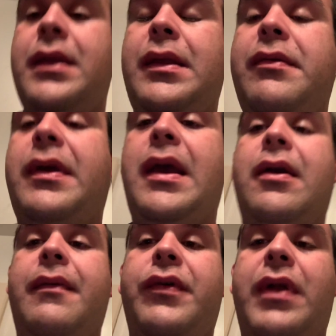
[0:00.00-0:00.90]
They don't care
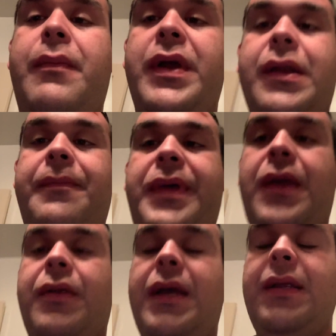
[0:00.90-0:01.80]
if you have money to pay
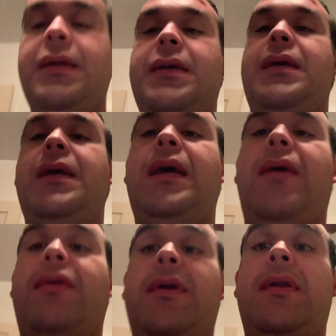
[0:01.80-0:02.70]
or not.
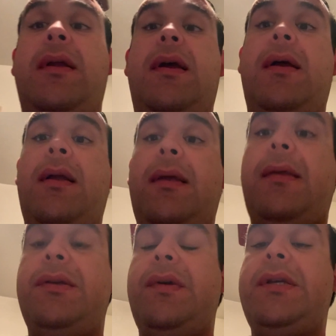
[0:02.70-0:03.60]
And when a, a
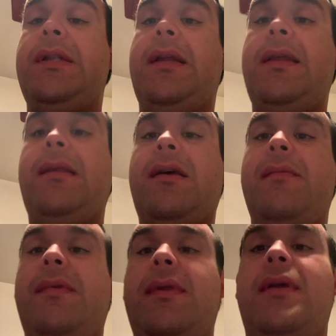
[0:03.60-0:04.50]
situation like this
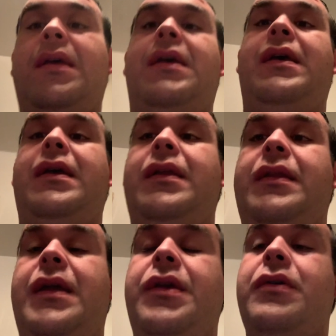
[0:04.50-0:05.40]
comes,
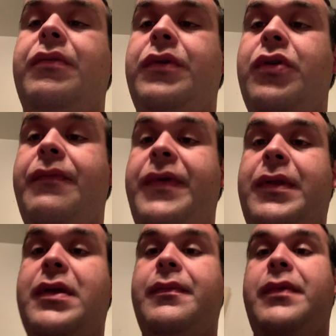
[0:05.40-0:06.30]
that you know you're a
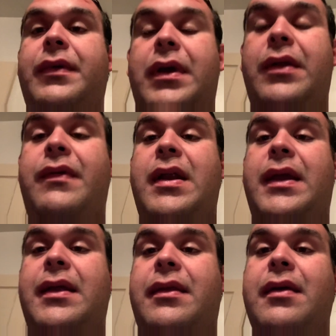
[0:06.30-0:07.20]
victim and you're trying to
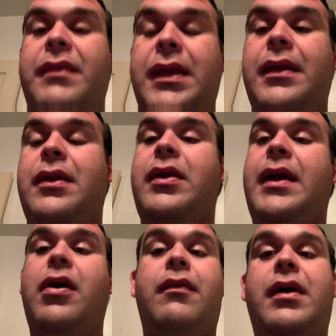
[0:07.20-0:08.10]
get something, they're like,
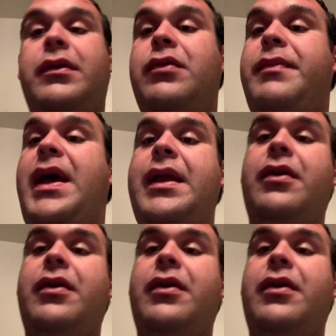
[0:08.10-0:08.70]
oh well, too bad.